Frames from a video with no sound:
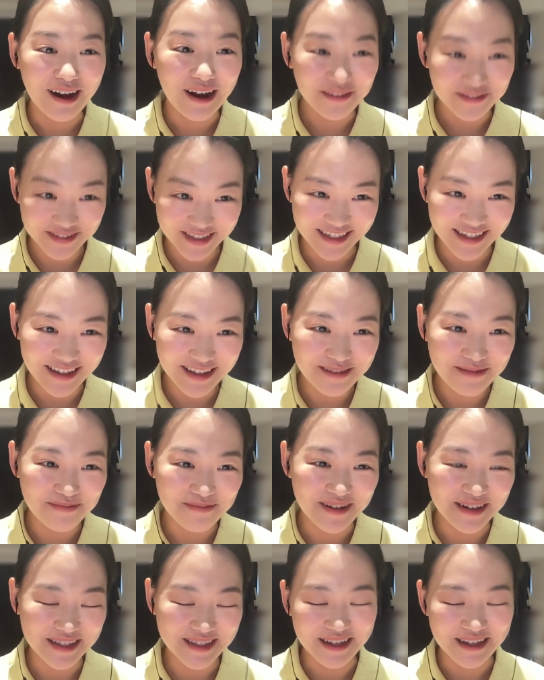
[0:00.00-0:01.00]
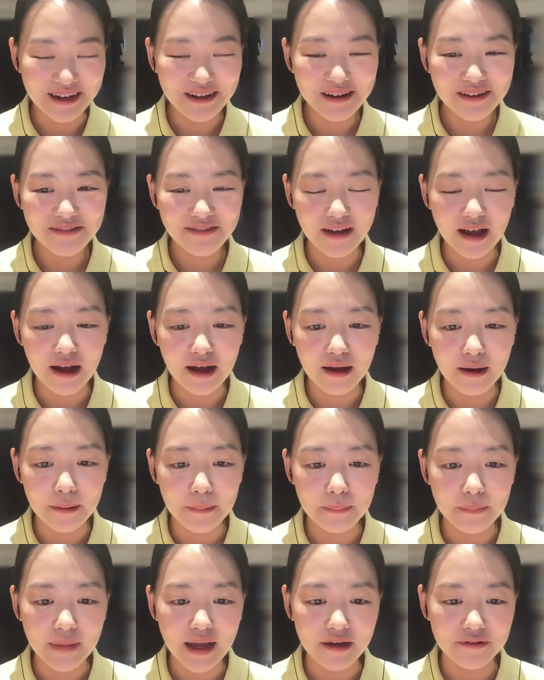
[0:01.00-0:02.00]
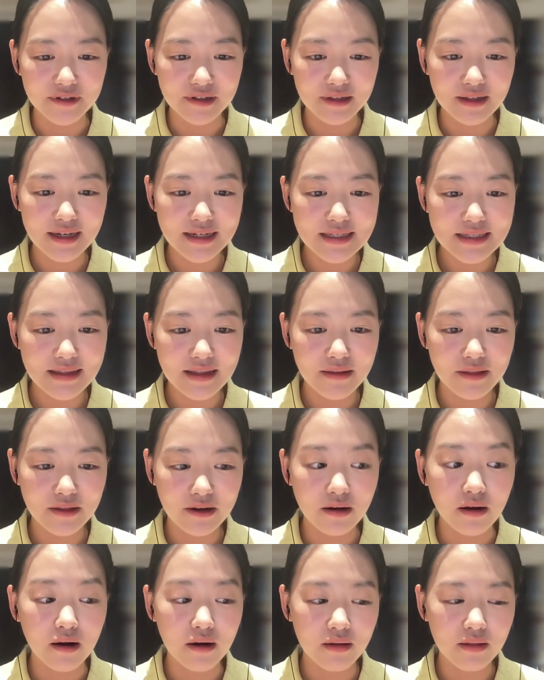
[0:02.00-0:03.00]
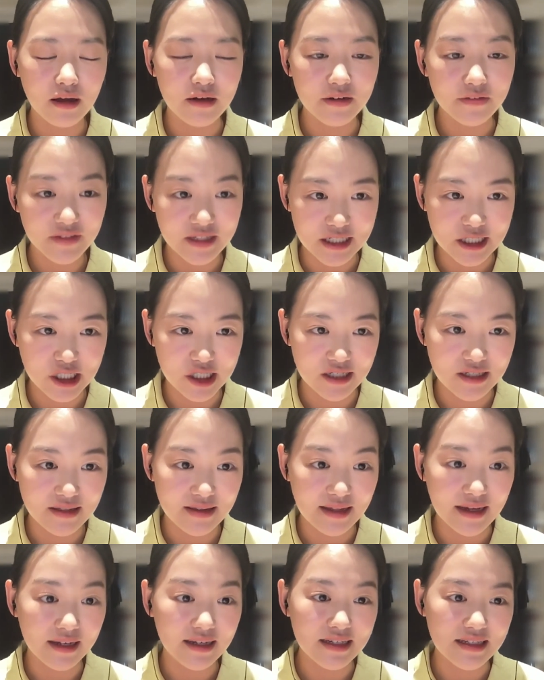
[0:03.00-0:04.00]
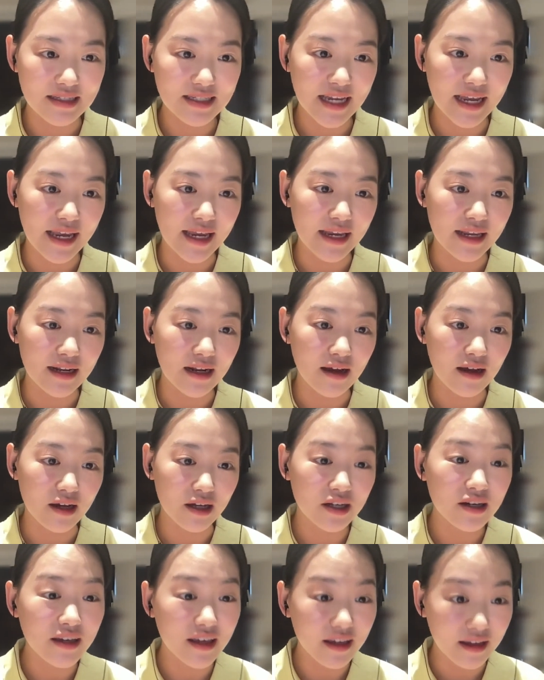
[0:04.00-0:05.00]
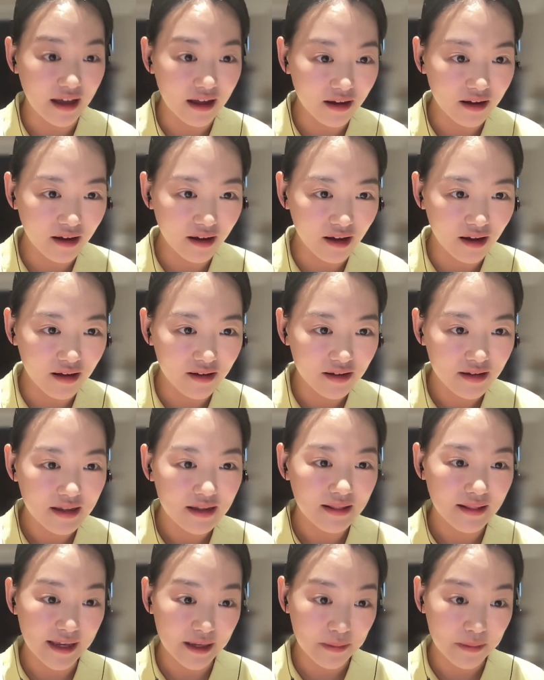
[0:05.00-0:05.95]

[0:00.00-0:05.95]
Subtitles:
often myself, I realized that there are a lot of dishes that contain cooking alcohol, like